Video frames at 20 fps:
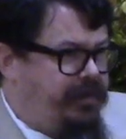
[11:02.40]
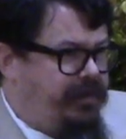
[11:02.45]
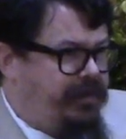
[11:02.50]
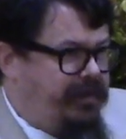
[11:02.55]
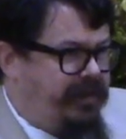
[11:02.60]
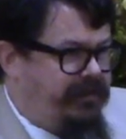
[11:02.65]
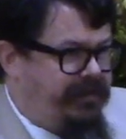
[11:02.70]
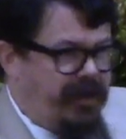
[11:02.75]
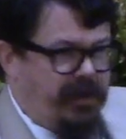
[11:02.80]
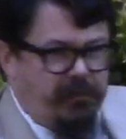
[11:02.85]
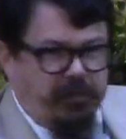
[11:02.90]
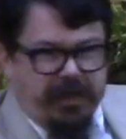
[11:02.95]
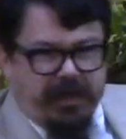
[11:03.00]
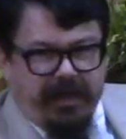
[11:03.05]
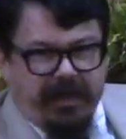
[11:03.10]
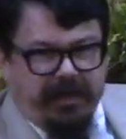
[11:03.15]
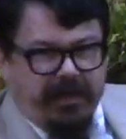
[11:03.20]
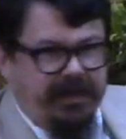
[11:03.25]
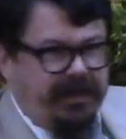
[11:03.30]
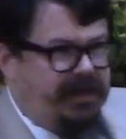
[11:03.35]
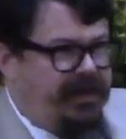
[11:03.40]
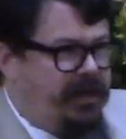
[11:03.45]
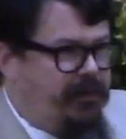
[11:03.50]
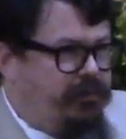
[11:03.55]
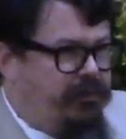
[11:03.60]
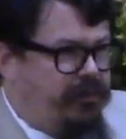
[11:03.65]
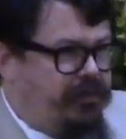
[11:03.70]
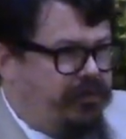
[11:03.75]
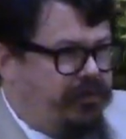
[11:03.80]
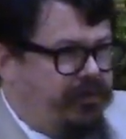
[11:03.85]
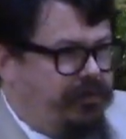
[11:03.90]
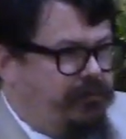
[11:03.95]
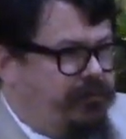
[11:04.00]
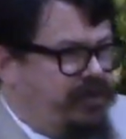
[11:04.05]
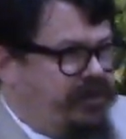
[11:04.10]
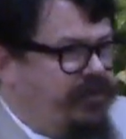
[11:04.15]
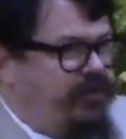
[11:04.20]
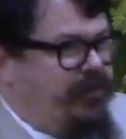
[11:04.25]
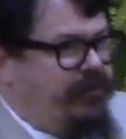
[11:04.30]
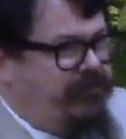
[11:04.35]
That's how we ended up with,
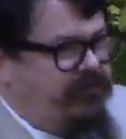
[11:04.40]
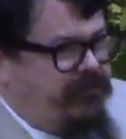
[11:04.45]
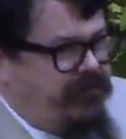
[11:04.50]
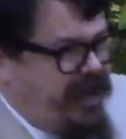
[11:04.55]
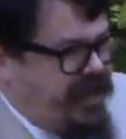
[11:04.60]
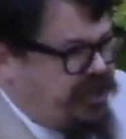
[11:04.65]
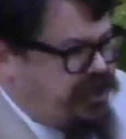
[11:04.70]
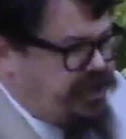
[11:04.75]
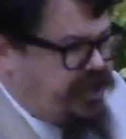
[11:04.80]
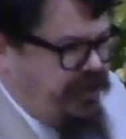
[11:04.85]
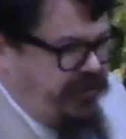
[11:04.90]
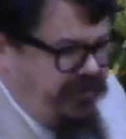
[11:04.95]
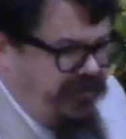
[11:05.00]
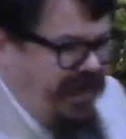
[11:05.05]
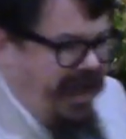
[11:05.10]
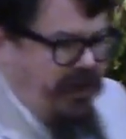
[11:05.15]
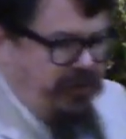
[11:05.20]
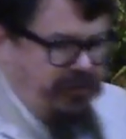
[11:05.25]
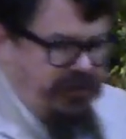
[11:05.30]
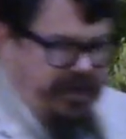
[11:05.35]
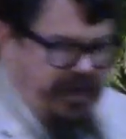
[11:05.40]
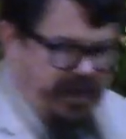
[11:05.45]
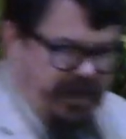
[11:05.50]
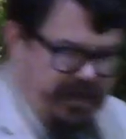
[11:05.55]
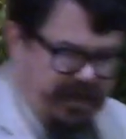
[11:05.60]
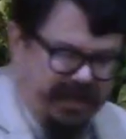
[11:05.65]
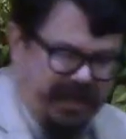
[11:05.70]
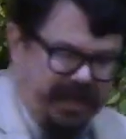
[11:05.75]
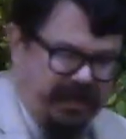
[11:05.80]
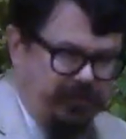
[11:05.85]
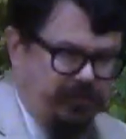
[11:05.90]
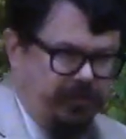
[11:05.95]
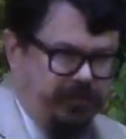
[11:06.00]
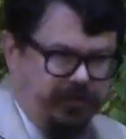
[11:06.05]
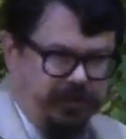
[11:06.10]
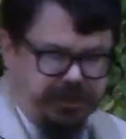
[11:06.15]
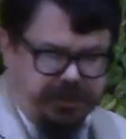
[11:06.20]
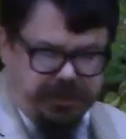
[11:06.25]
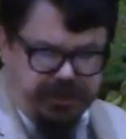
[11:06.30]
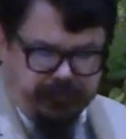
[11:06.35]
with French sounding
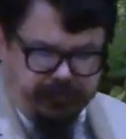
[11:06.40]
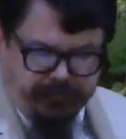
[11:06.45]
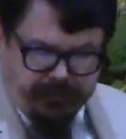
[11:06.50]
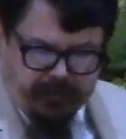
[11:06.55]
English.